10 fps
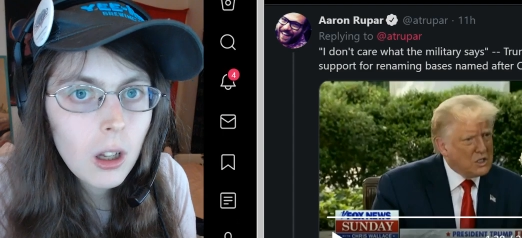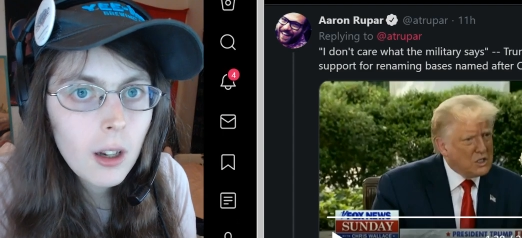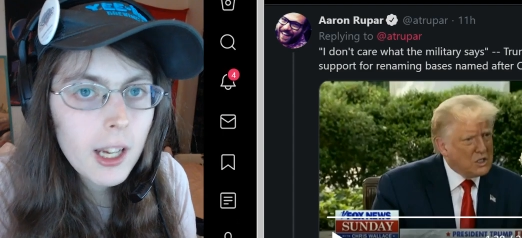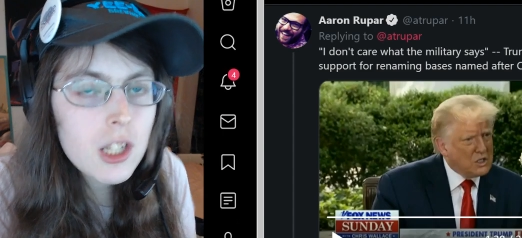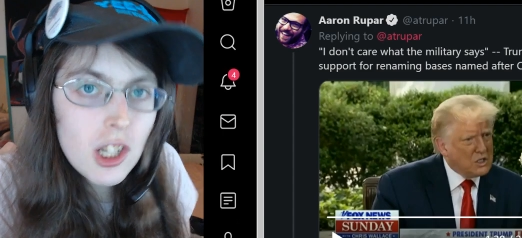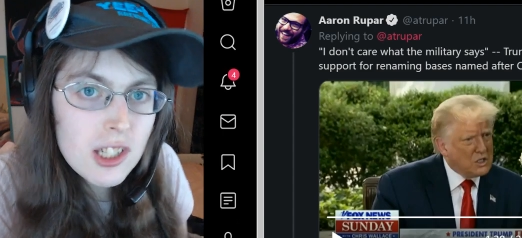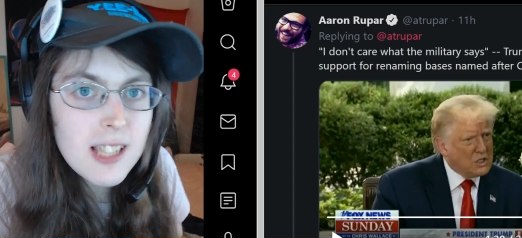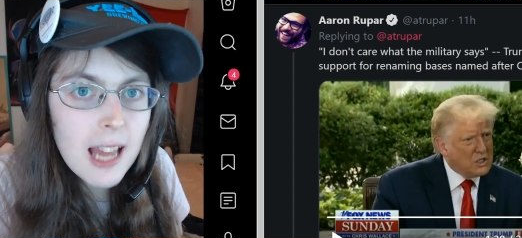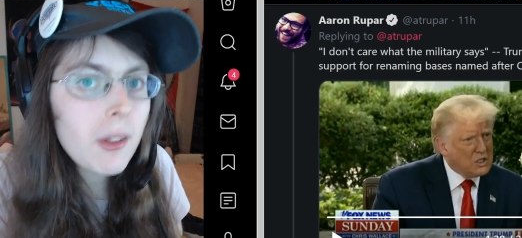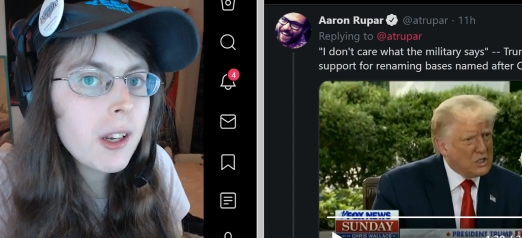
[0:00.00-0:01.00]
Speaker 1: He just
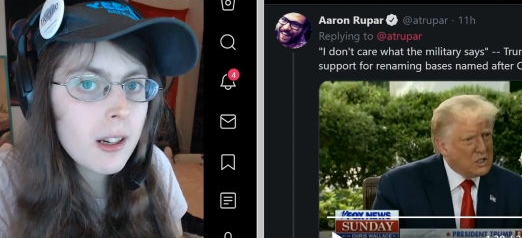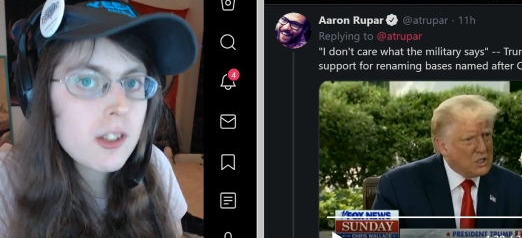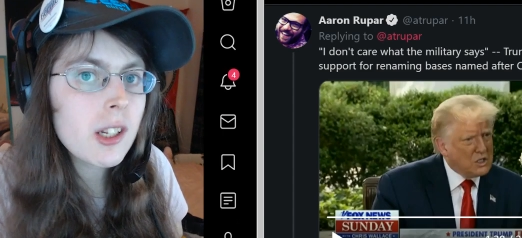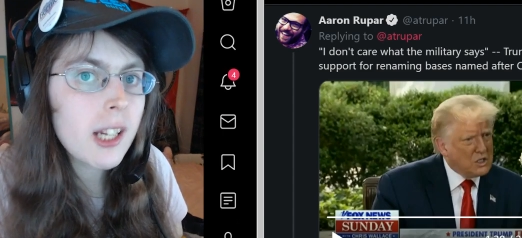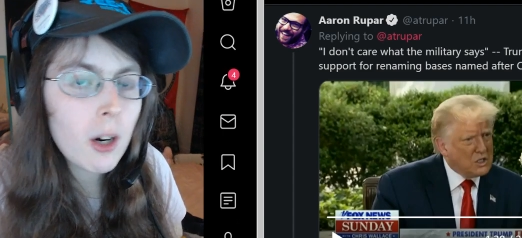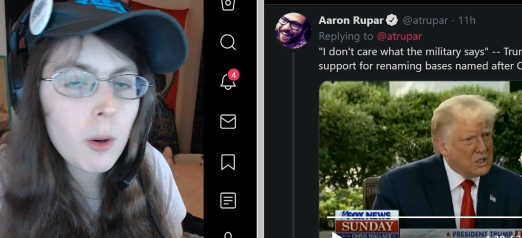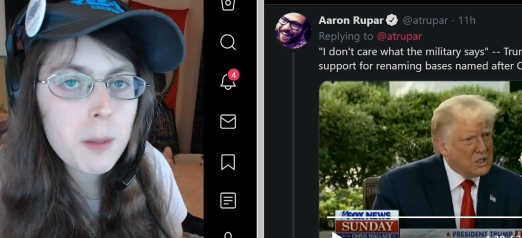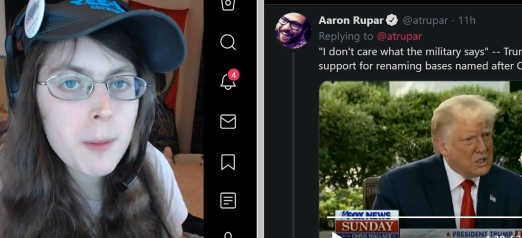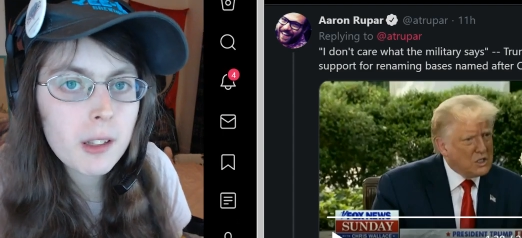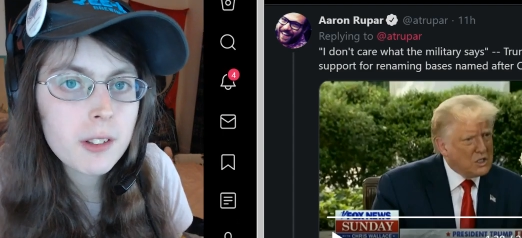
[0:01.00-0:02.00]
said that he doesn't care what the
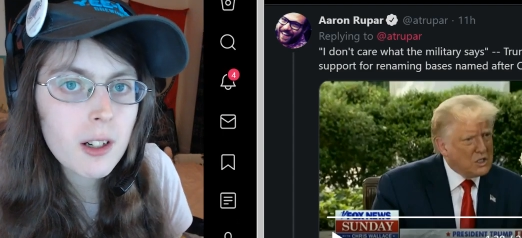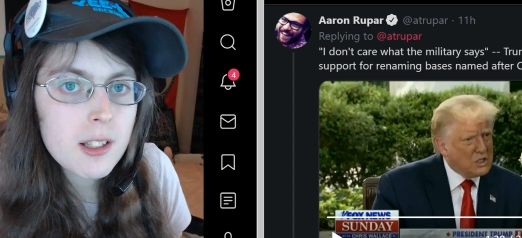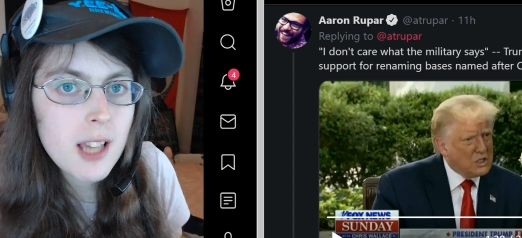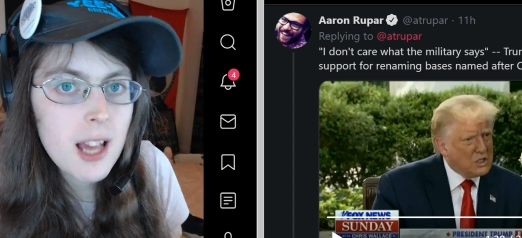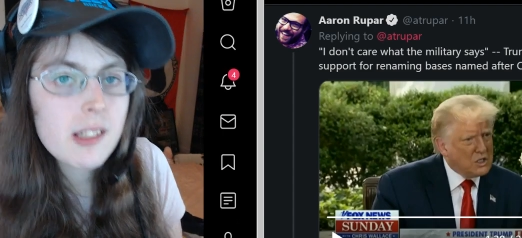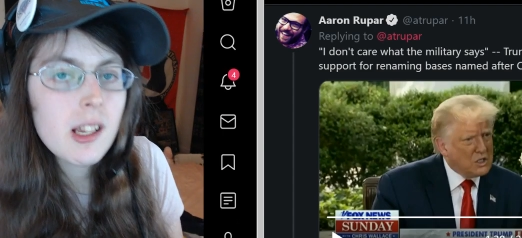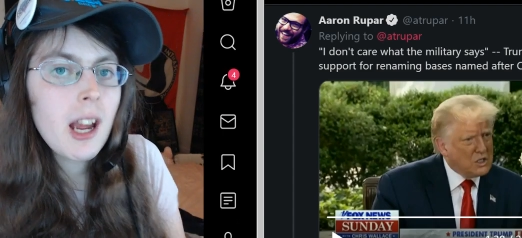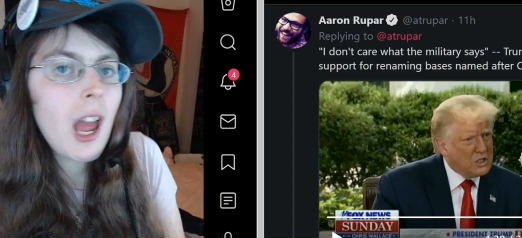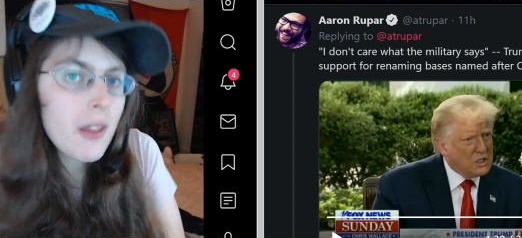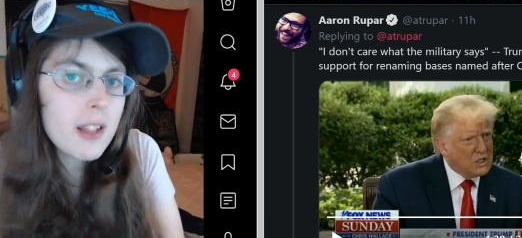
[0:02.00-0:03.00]
military says,
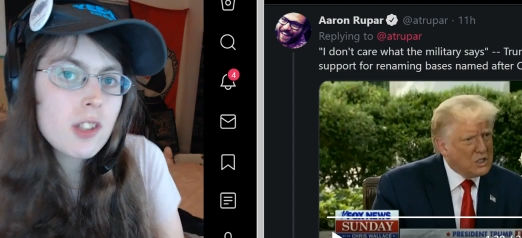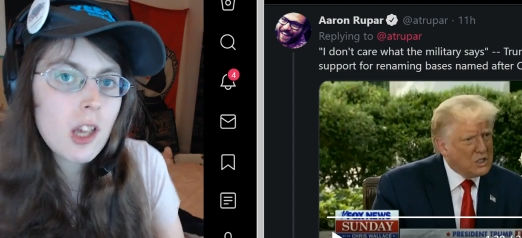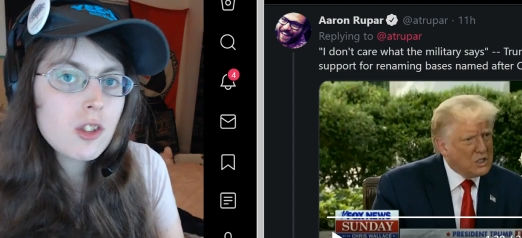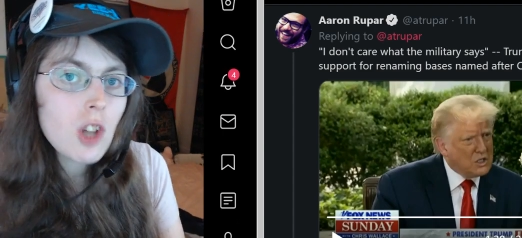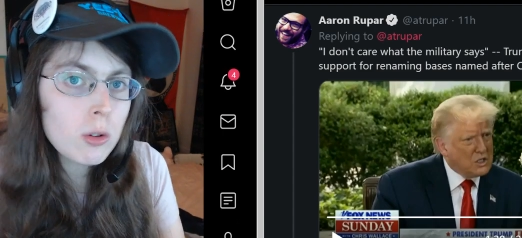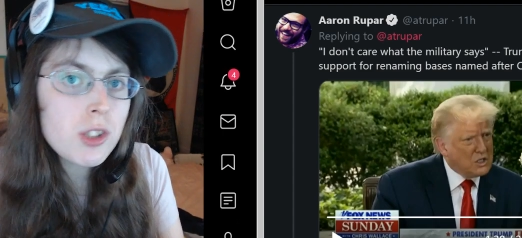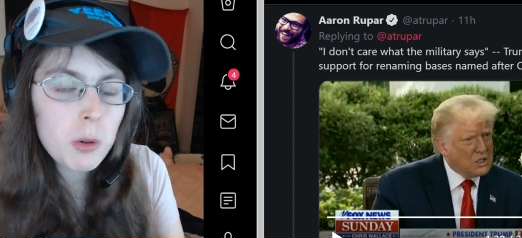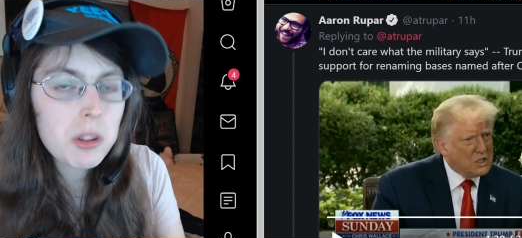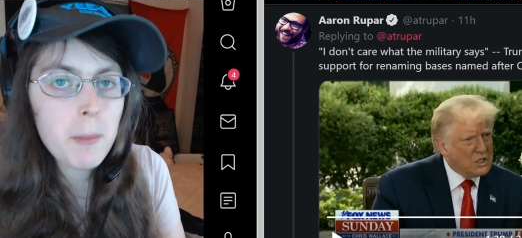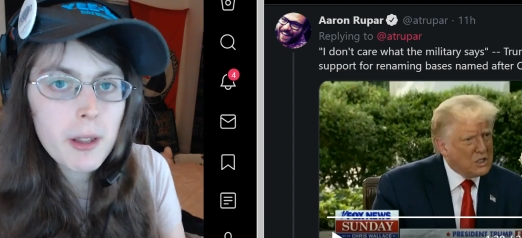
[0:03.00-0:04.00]
and then says, go see
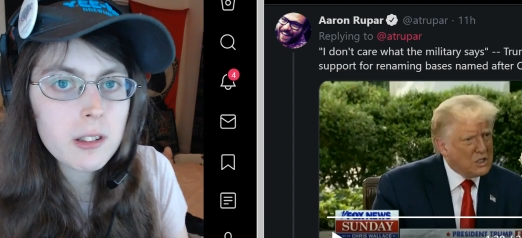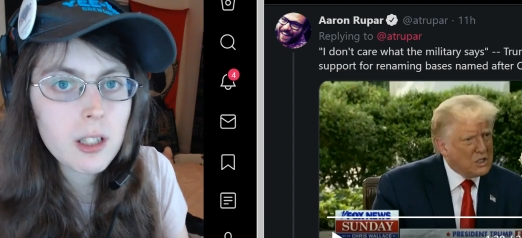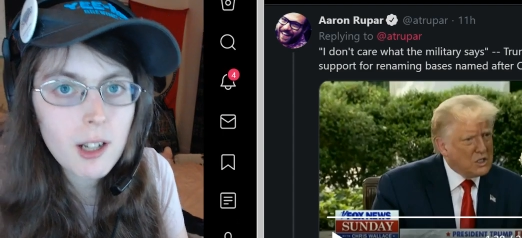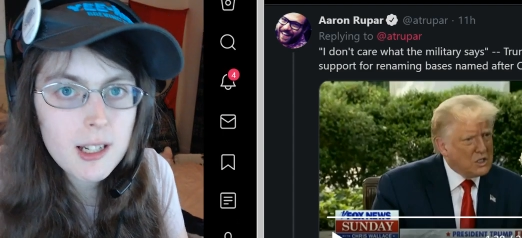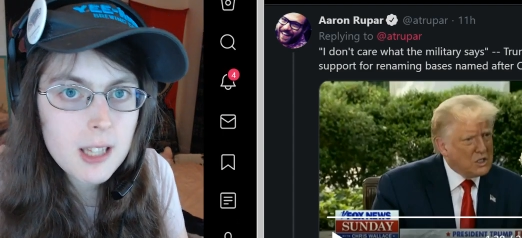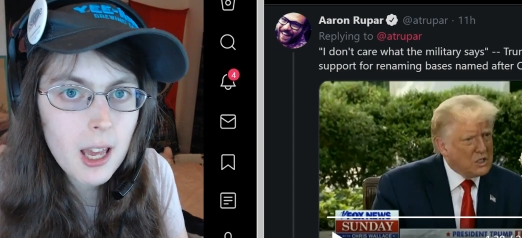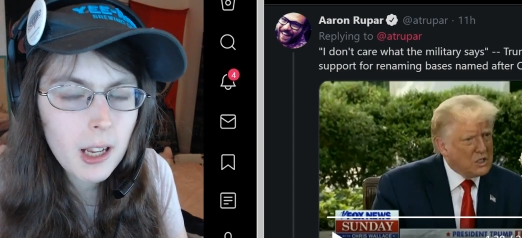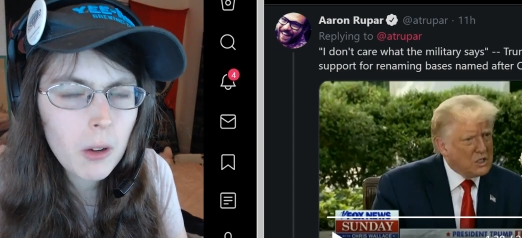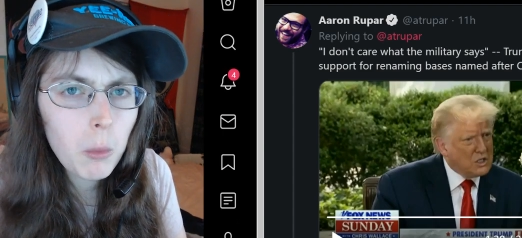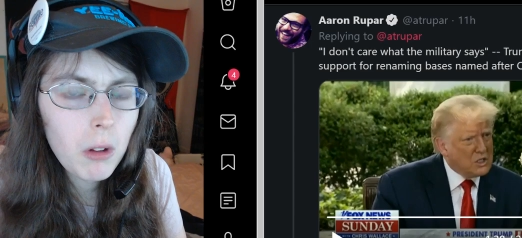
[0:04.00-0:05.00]
what the military is saying.